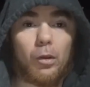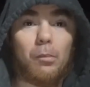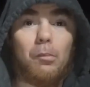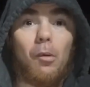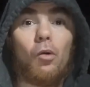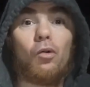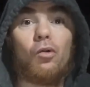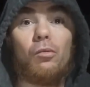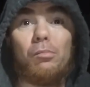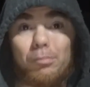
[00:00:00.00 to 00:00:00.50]
the
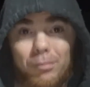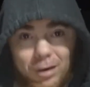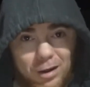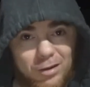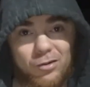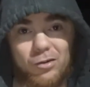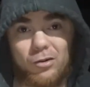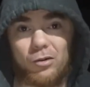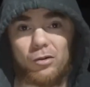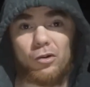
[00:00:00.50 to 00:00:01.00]
most
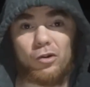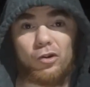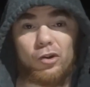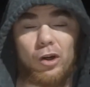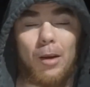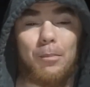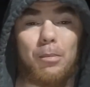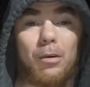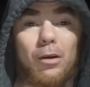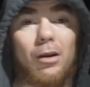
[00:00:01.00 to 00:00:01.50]
muscular
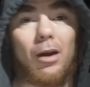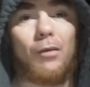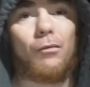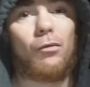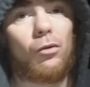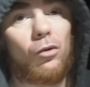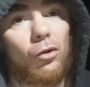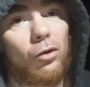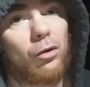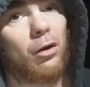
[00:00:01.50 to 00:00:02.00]
shape he's
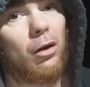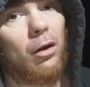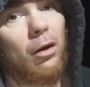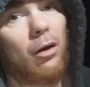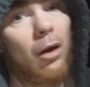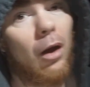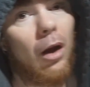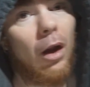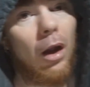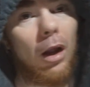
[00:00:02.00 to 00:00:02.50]
ever looked
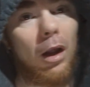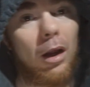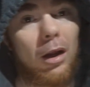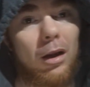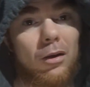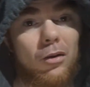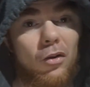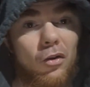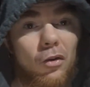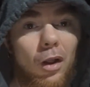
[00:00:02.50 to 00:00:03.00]
in
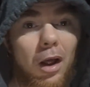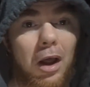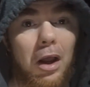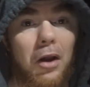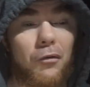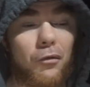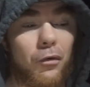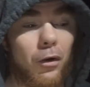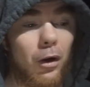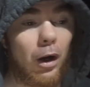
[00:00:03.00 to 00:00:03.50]
his
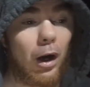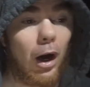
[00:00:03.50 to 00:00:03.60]
life,